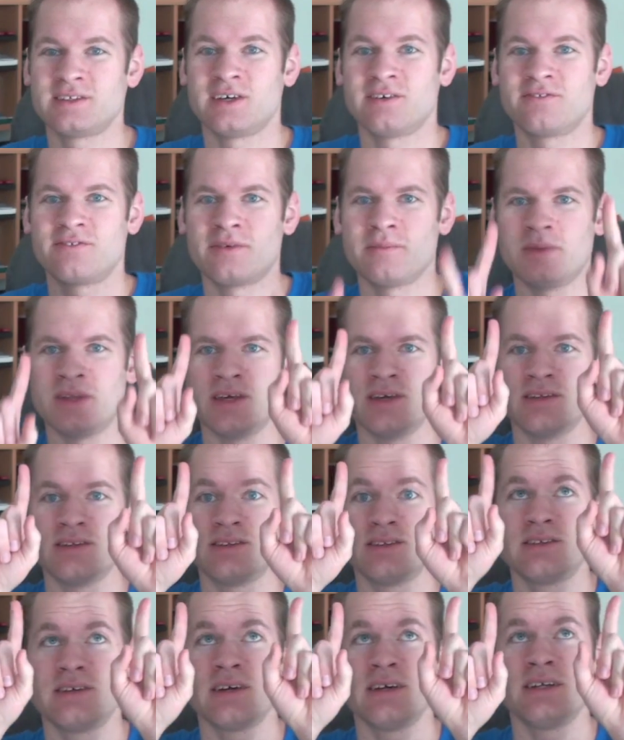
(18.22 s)
tell from the
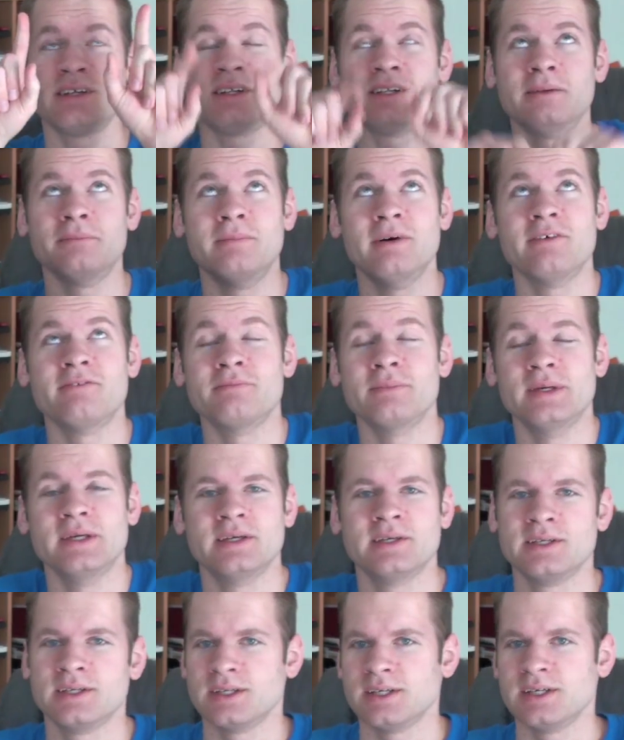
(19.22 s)
title above
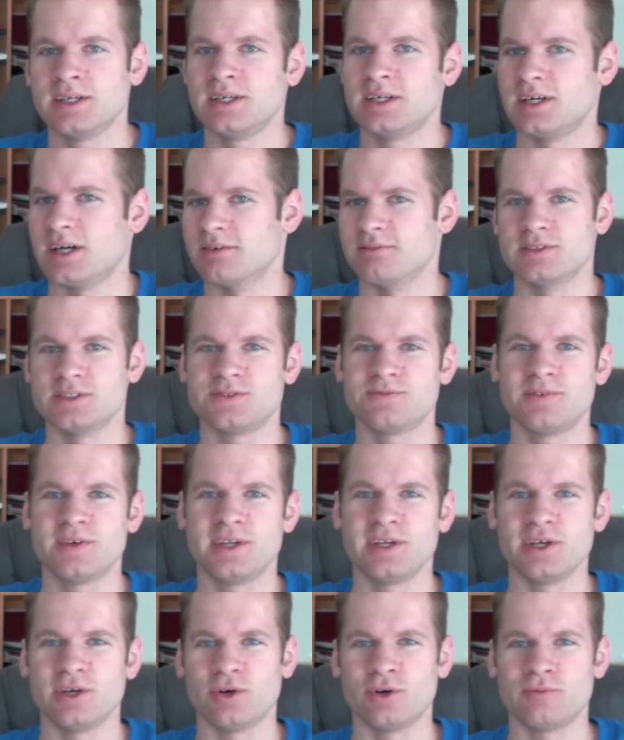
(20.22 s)
me of this
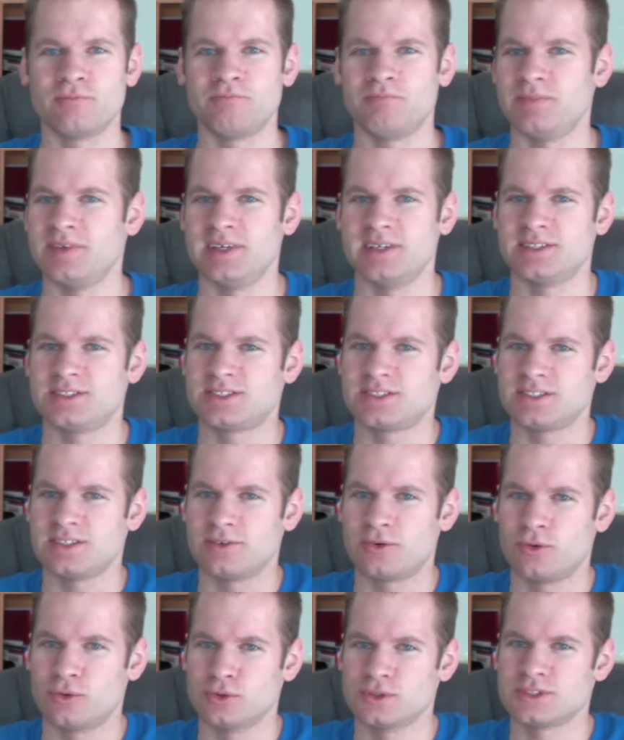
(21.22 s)
video, it's
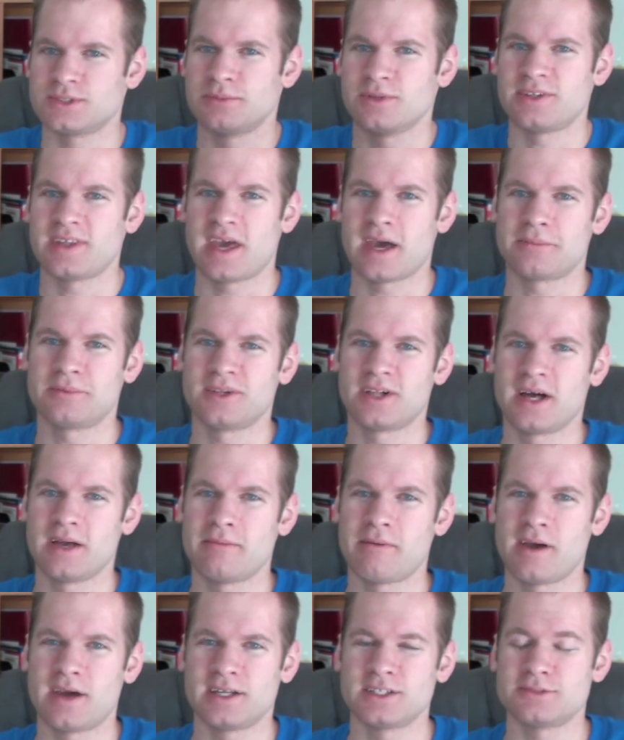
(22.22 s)
of course about the Apple
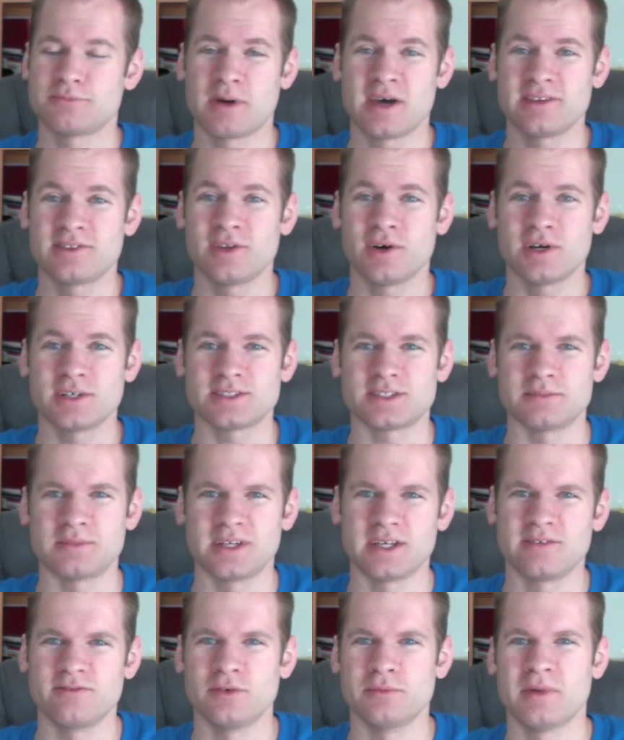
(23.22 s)
iPad. It's my thoughts. I'm
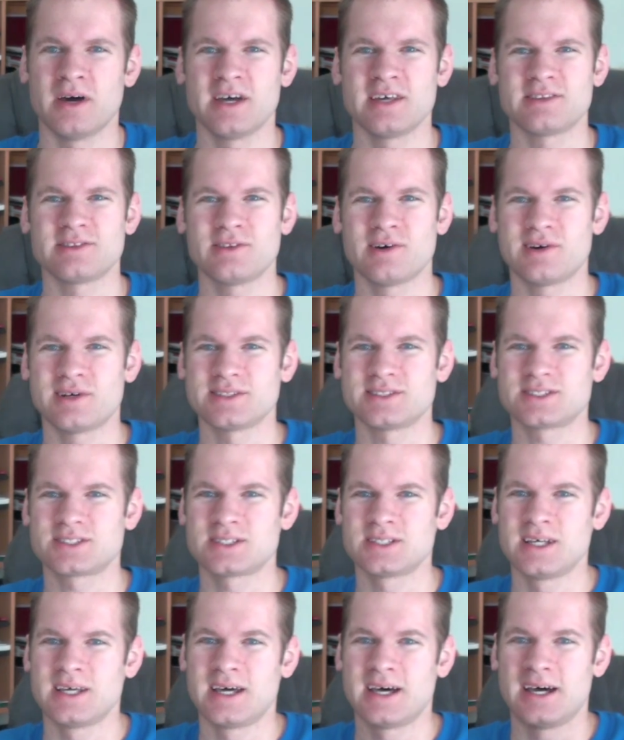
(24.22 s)
going to give you my
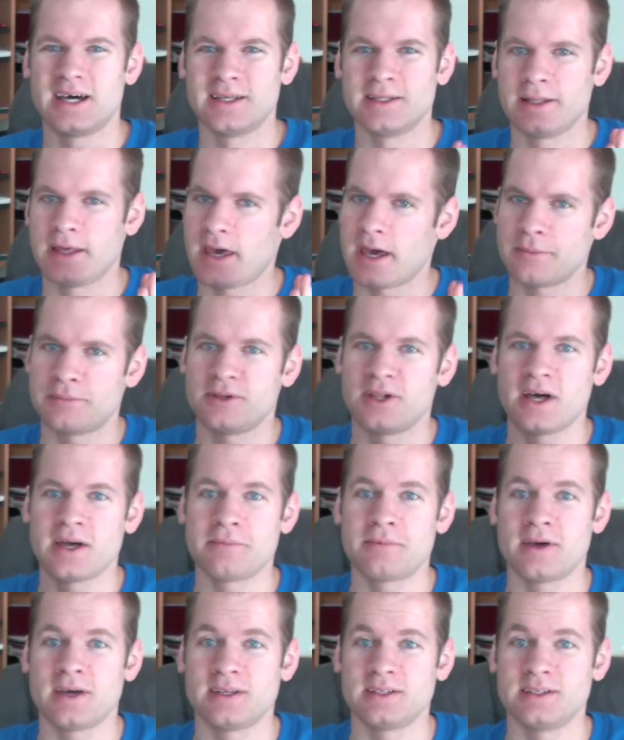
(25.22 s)
thoughts on the Apple
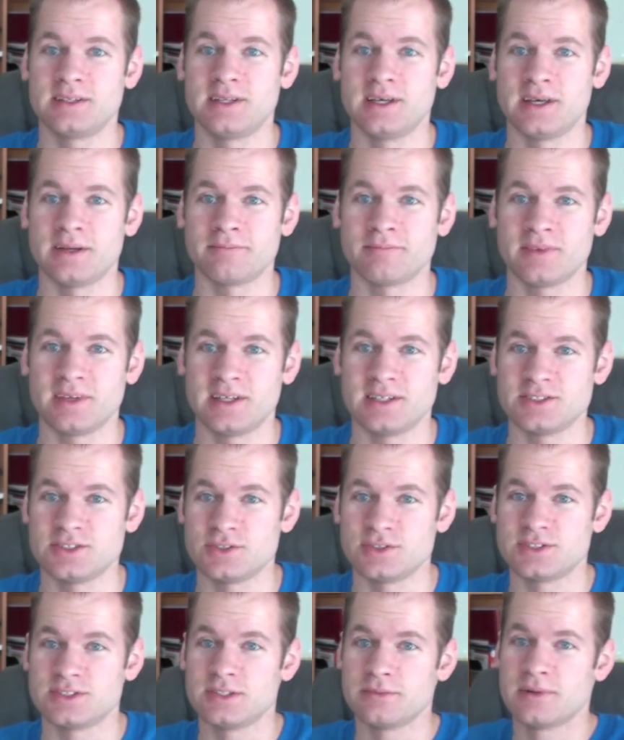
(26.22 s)
iPad today, and as you
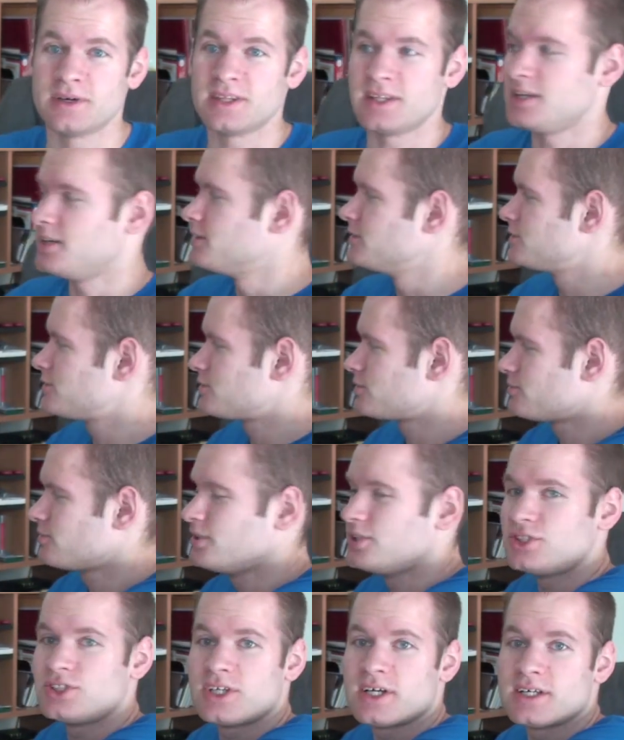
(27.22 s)
can see by the
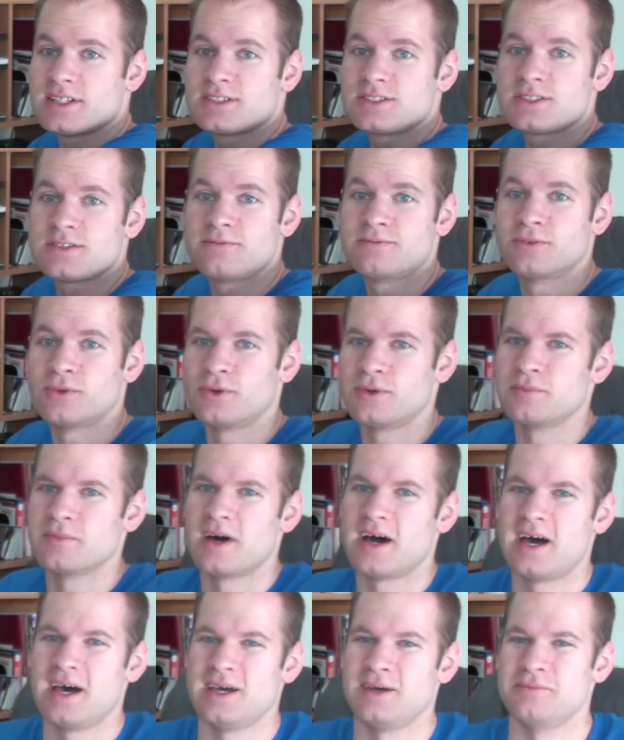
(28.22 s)
screenshots floating
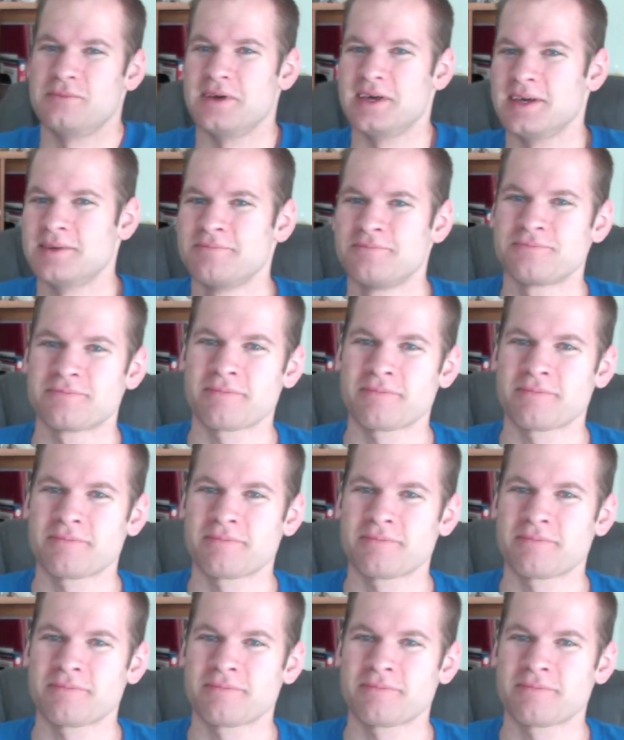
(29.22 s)
behind me.